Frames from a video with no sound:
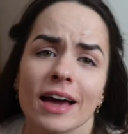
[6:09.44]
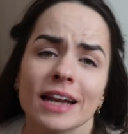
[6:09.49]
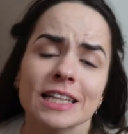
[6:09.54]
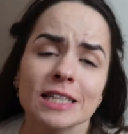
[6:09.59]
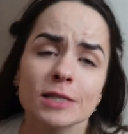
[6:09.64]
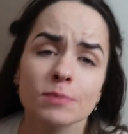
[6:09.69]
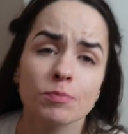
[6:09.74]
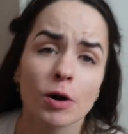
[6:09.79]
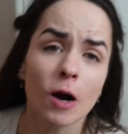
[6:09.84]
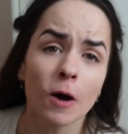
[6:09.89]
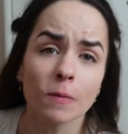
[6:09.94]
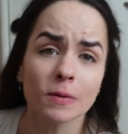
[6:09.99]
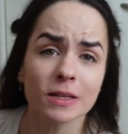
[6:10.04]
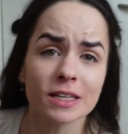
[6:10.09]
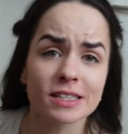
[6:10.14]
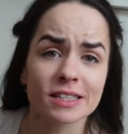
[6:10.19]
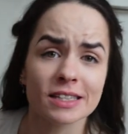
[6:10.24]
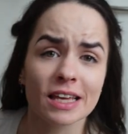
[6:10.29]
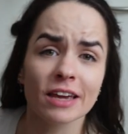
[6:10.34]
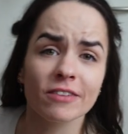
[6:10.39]
and it's
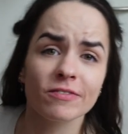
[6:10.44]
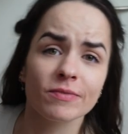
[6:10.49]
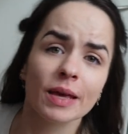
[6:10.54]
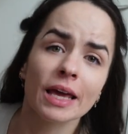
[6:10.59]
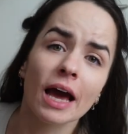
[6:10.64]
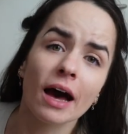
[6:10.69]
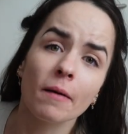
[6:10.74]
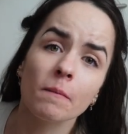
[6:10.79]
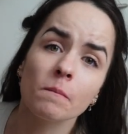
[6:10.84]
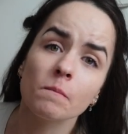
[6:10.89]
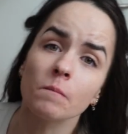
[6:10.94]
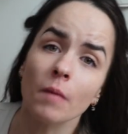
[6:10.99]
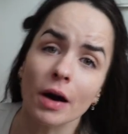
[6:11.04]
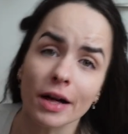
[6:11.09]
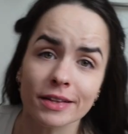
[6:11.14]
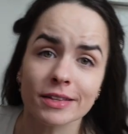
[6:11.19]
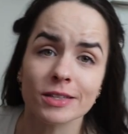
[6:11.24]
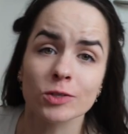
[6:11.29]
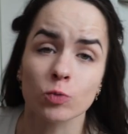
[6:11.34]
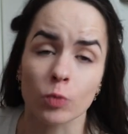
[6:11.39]
probably saved me a
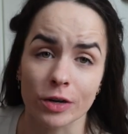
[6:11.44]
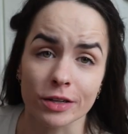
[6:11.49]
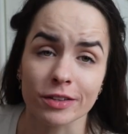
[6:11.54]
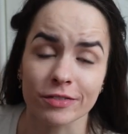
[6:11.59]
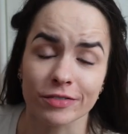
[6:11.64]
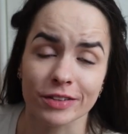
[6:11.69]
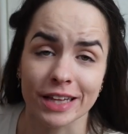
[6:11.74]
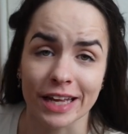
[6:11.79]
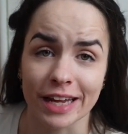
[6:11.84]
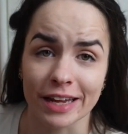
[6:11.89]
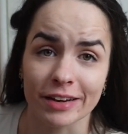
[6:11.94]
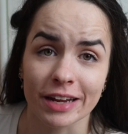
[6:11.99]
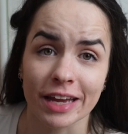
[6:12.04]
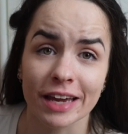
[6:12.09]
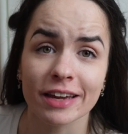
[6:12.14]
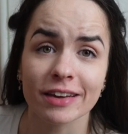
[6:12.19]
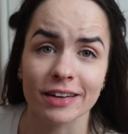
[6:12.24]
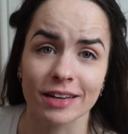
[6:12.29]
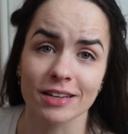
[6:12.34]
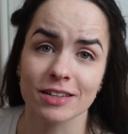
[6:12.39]
month's worth of
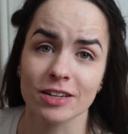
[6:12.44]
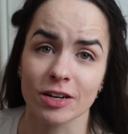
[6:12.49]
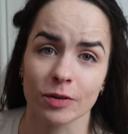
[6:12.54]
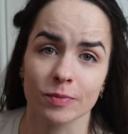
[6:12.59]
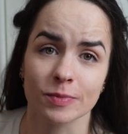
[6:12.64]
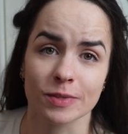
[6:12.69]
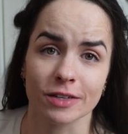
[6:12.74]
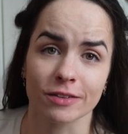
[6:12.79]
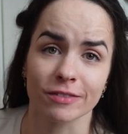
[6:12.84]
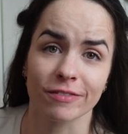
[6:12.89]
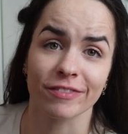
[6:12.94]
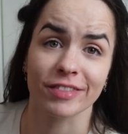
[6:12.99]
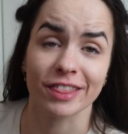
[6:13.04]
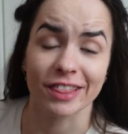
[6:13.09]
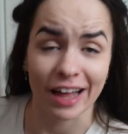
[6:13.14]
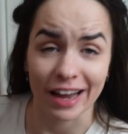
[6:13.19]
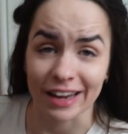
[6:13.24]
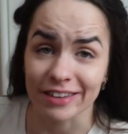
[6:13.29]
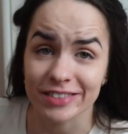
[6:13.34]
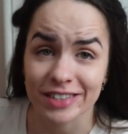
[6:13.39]
cleaning in terms of
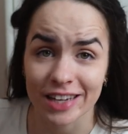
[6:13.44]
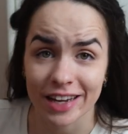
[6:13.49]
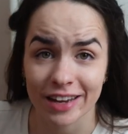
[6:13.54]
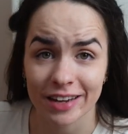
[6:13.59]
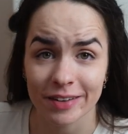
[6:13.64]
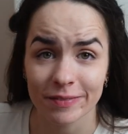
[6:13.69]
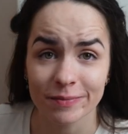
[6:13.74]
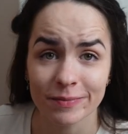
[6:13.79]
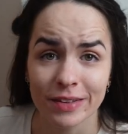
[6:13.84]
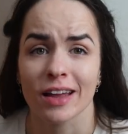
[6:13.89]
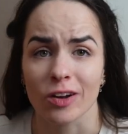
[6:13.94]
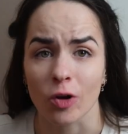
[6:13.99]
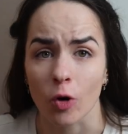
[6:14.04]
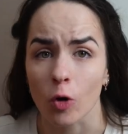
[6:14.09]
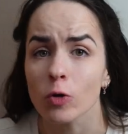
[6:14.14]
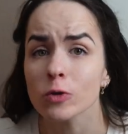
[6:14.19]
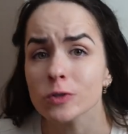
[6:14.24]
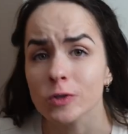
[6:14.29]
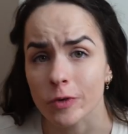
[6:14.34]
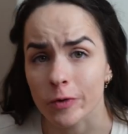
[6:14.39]
lifetime. And
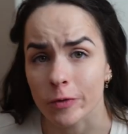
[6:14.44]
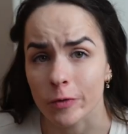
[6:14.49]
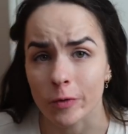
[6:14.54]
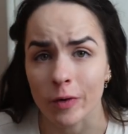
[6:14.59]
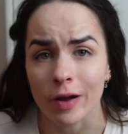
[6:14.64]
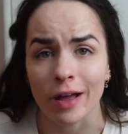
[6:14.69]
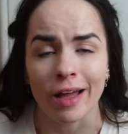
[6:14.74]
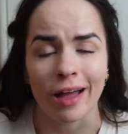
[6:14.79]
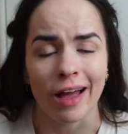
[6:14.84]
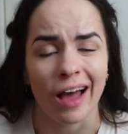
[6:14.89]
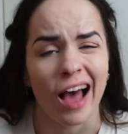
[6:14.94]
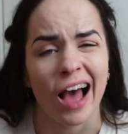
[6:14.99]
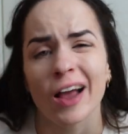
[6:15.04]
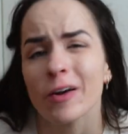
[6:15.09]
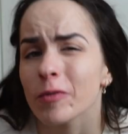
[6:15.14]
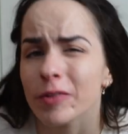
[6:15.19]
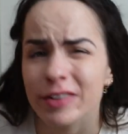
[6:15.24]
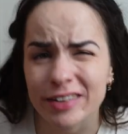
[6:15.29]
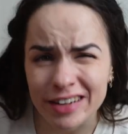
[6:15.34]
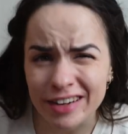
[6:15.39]
also, I
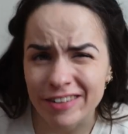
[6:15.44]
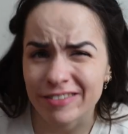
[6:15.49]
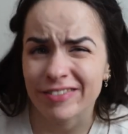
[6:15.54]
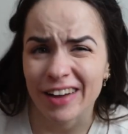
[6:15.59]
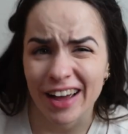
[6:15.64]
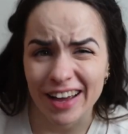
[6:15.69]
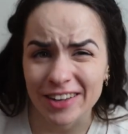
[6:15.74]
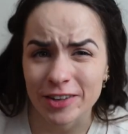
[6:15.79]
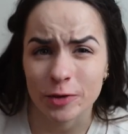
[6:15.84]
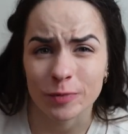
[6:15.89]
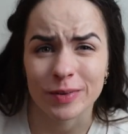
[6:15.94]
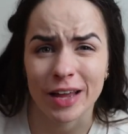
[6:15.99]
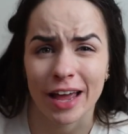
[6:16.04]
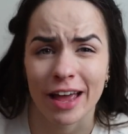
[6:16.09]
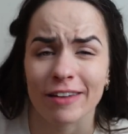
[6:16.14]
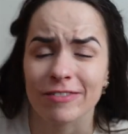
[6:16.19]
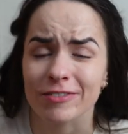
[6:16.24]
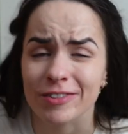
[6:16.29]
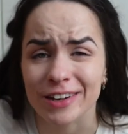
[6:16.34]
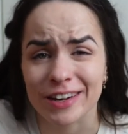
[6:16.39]
wouldn't have vacuumed
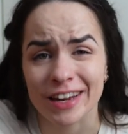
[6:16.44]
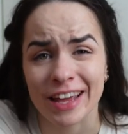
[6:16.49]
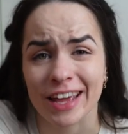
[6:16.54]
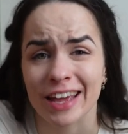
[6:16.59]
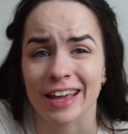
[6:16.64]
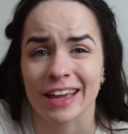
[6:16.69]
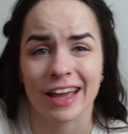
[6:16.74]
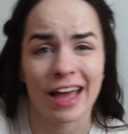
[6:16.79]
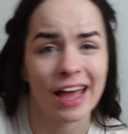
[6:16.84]
every day